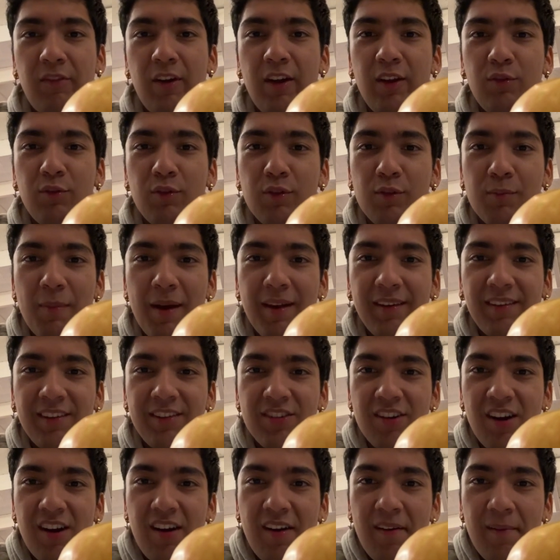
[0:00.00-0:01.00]
Facebook
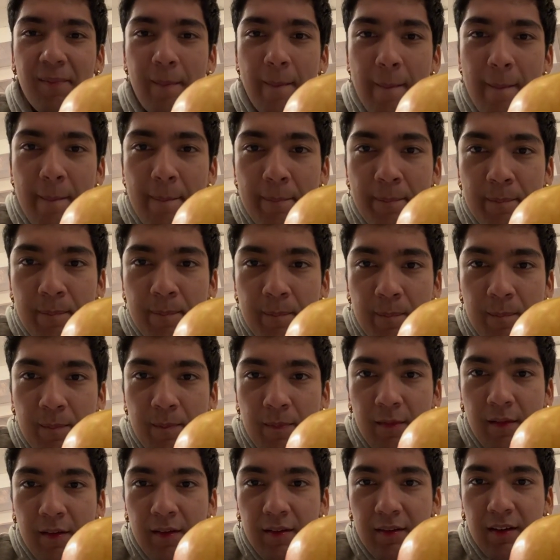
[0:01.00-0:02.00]
Messenger?
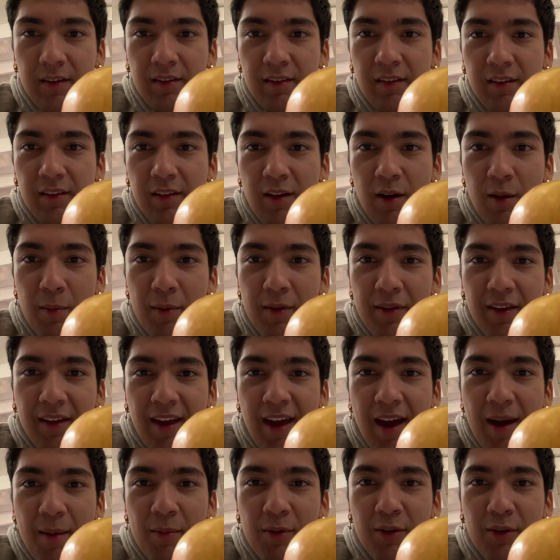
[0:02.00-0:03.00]
And just cover
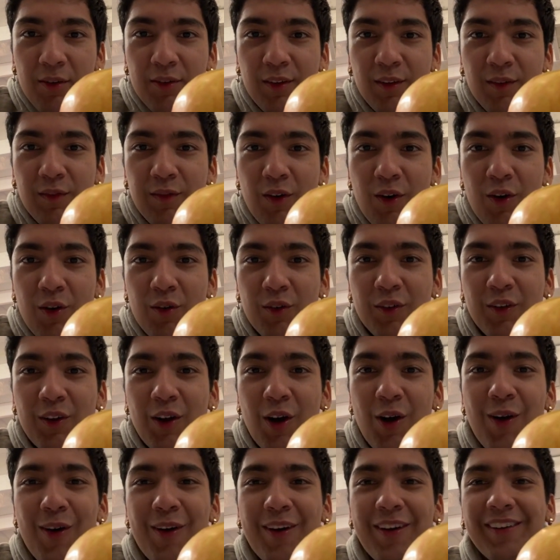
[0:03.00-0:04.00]
the camera on the phone.
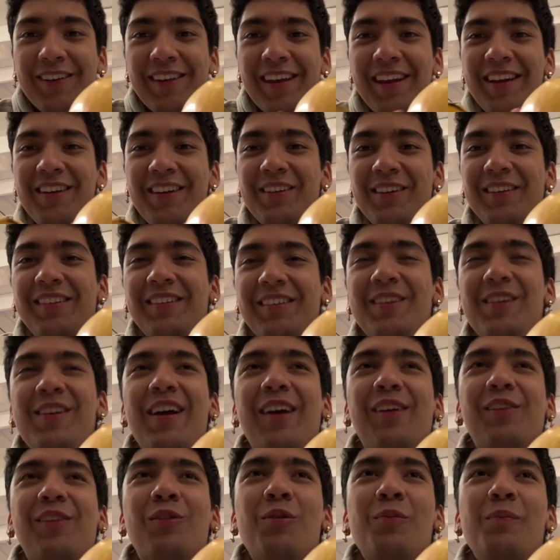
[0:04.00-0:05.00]
No, because then
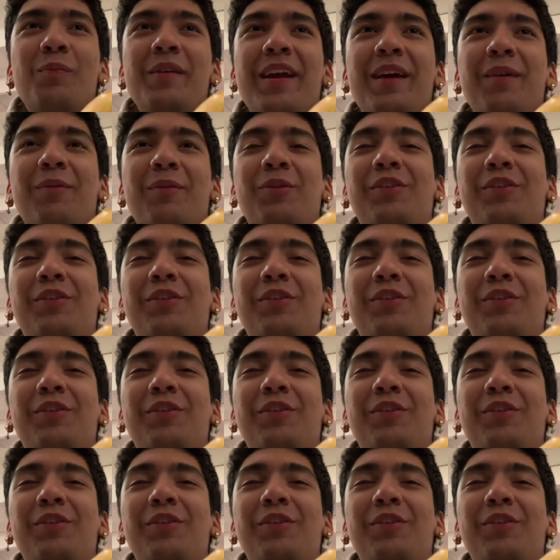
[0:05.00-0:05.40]
you guys won't be